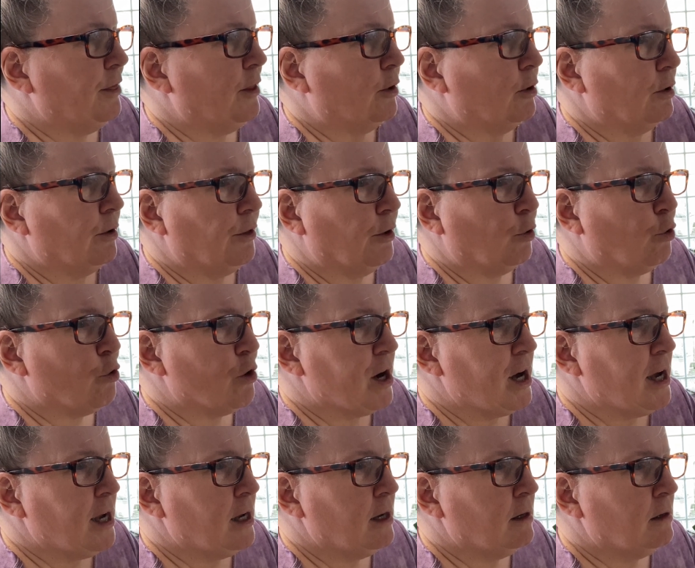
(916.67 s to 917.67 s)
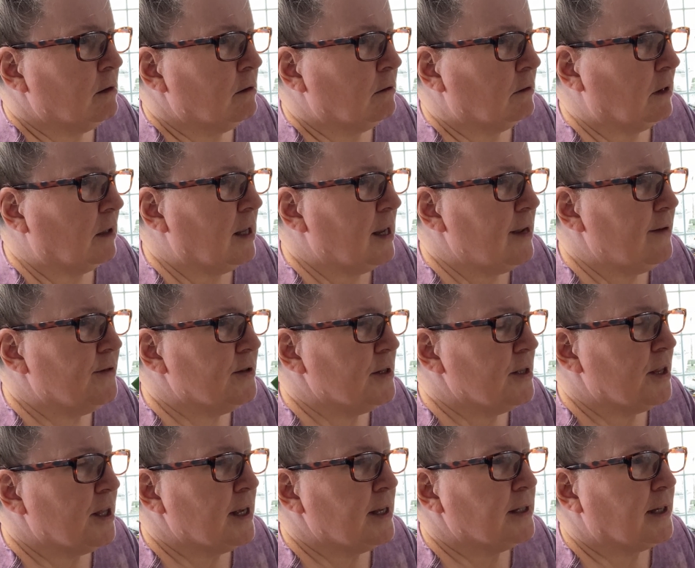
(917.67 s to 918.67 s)
the green leaves
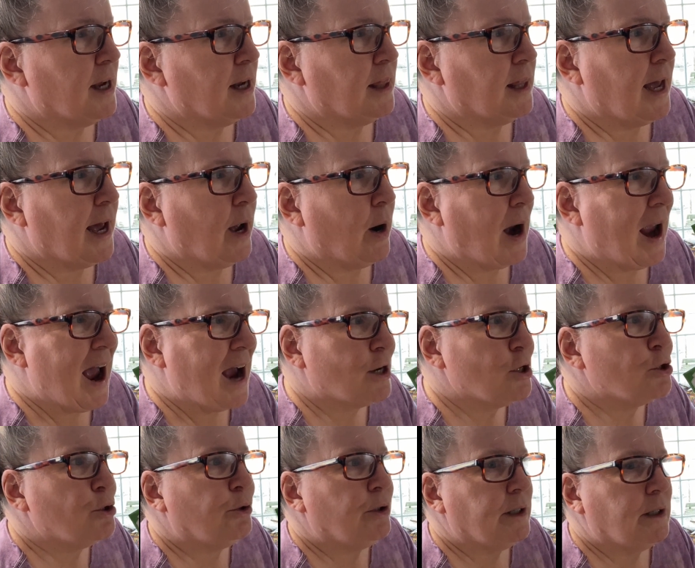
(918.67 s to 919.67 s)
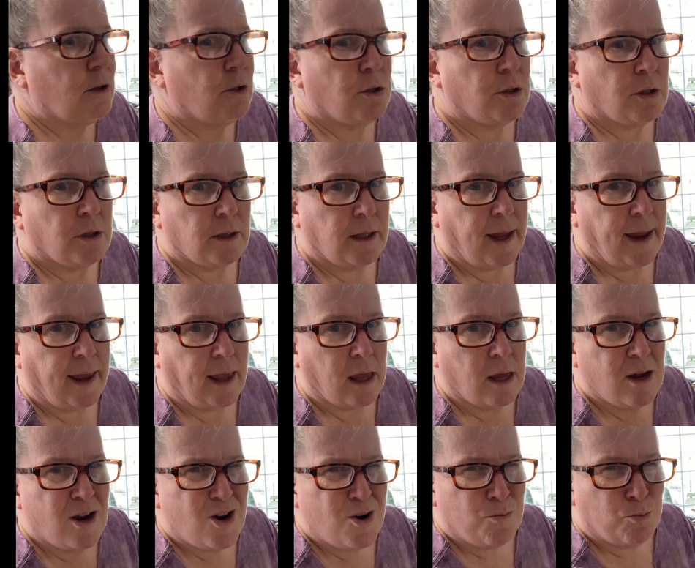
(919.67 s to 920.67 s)
and things like that. Actually looked like
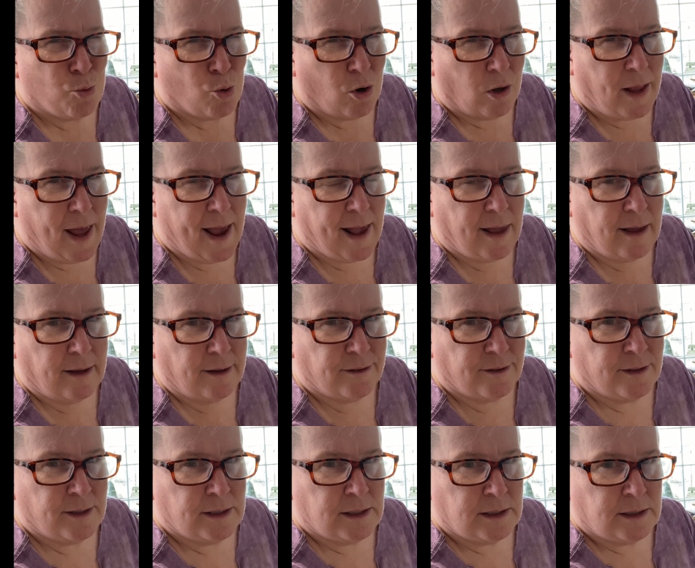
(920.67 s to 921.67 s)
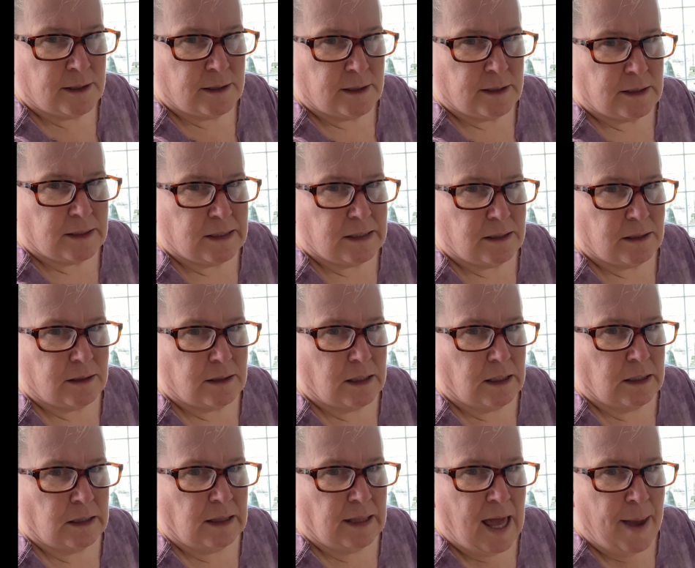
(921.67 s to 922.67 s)
more like a
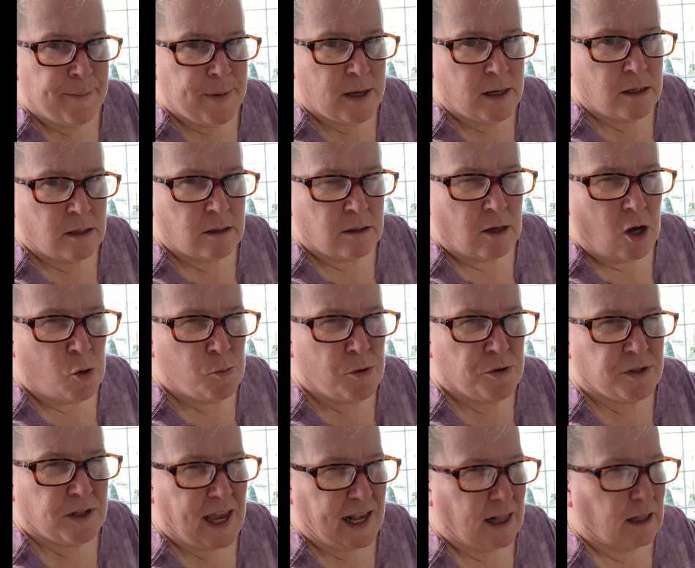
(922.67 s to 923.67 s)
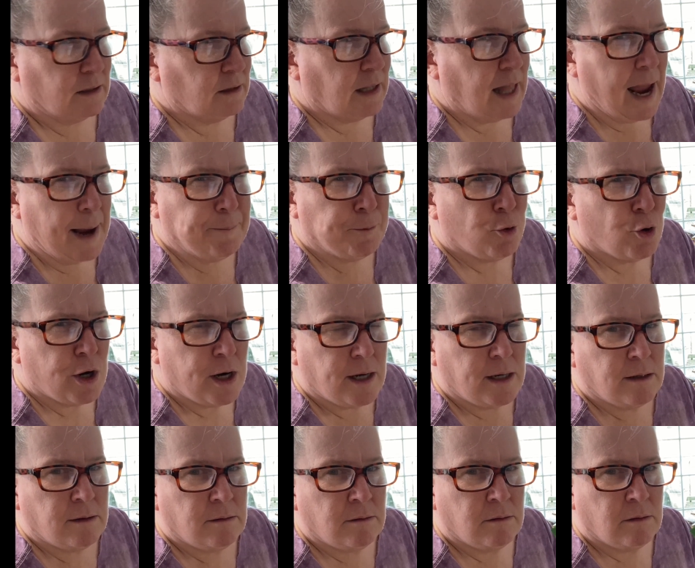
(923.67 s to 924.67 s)
lemon, almost like a lime
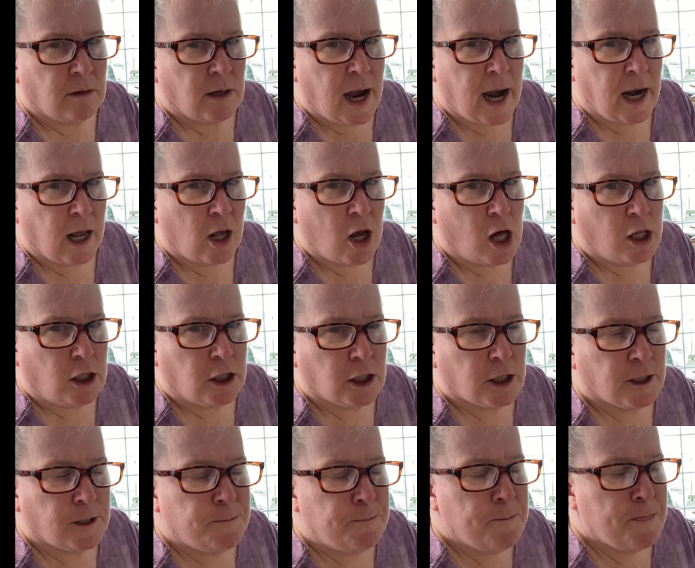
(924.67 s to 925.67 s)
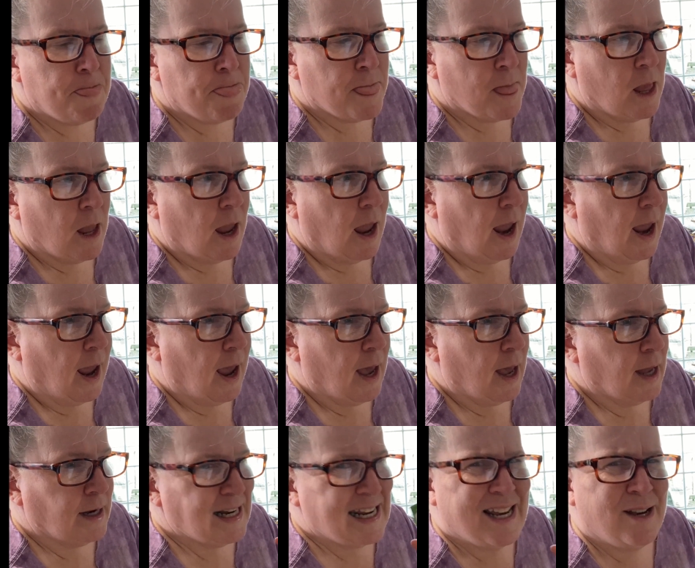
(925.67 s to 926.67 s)
green kind of color.
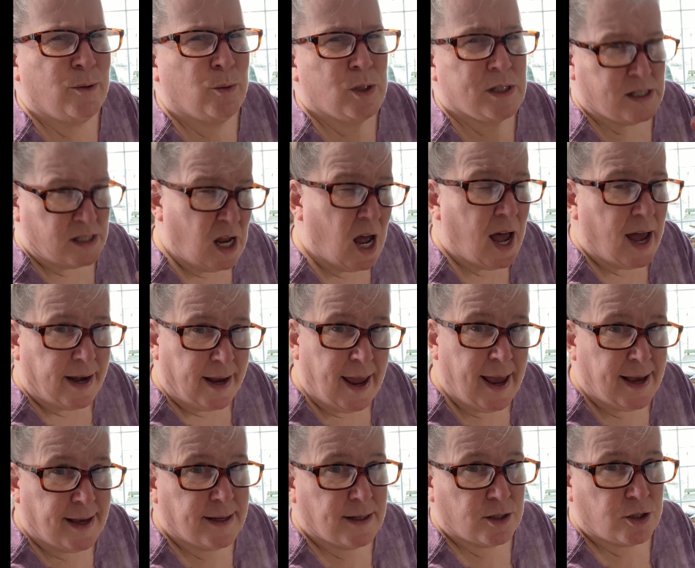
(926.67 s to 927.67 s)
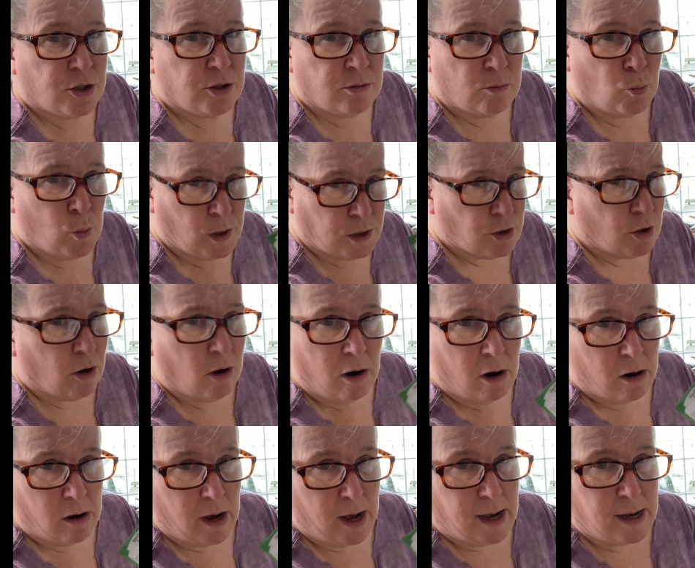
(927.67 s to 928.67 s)
And it was not as winter
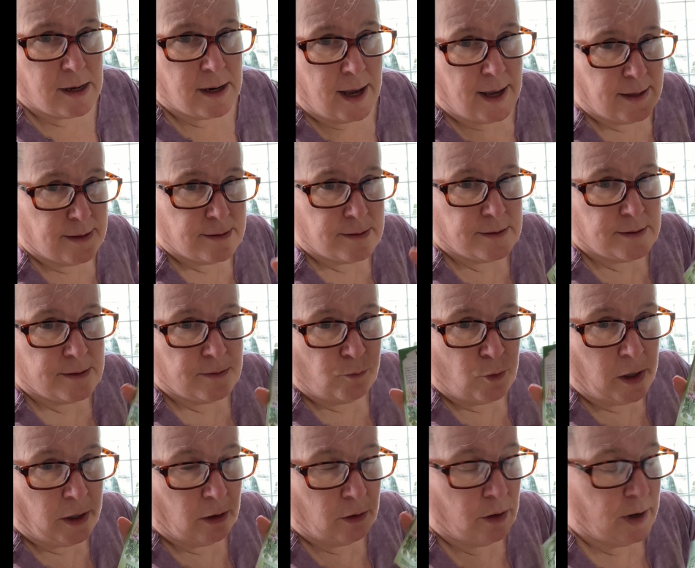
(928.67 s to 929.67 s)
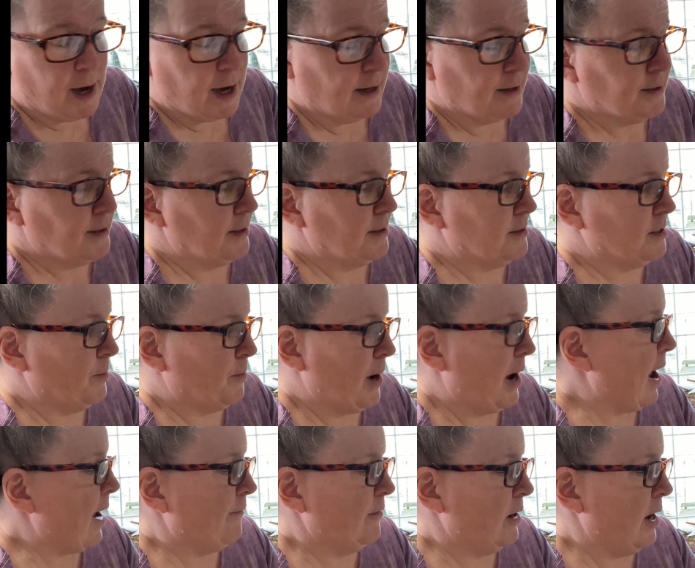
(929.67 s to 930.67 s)
hardy as regular Anise Hyssop. I
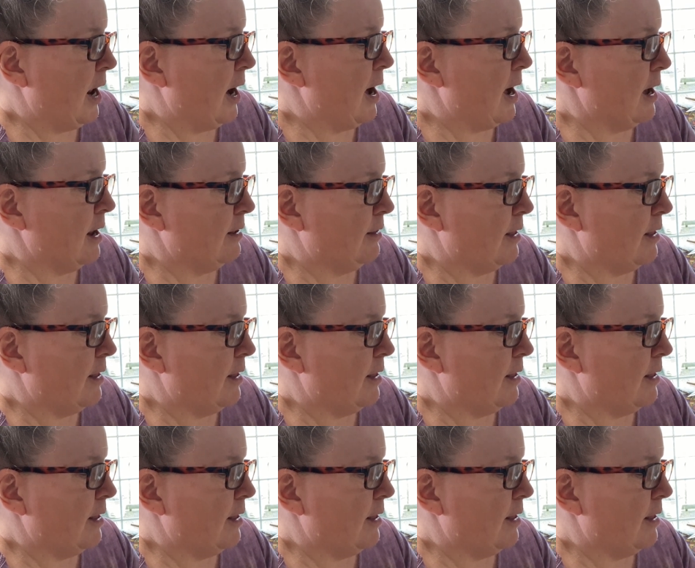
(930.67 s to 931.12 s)
haven't had any of